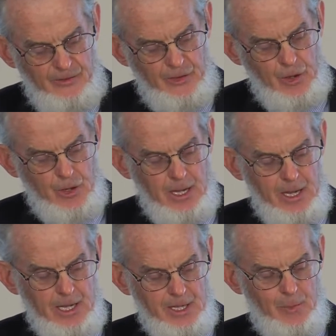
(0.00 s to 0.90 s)
few
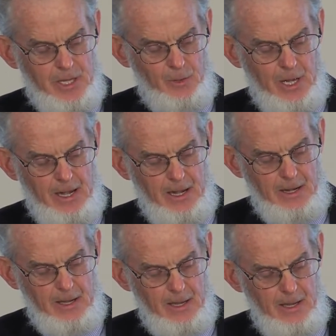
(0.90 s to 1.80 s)
years
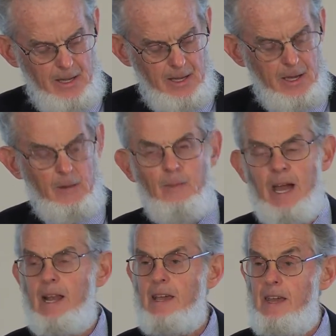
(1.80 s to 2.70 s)
between,
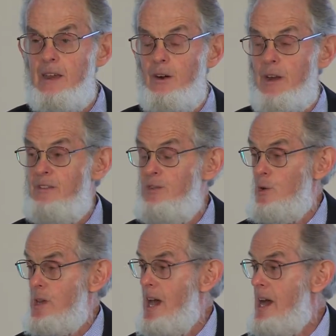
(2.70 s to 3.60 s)
mainly in nineteen
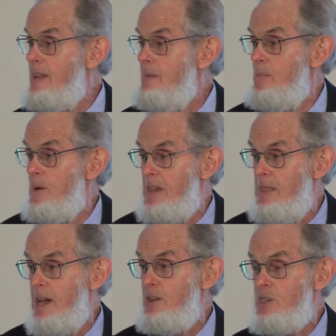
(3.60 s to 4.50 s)
forty-eight, but
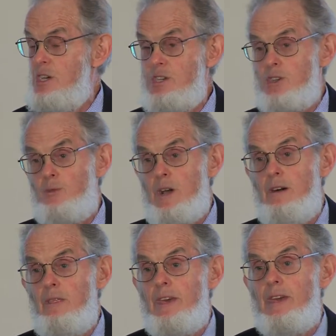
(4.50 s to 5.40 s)
in those years
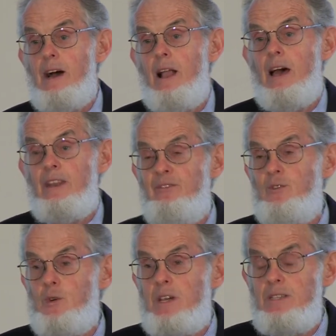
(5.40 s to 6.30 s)
around the uh, late
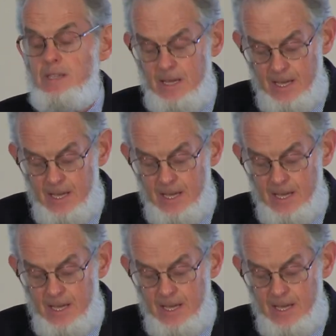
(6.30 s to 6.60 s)
forties,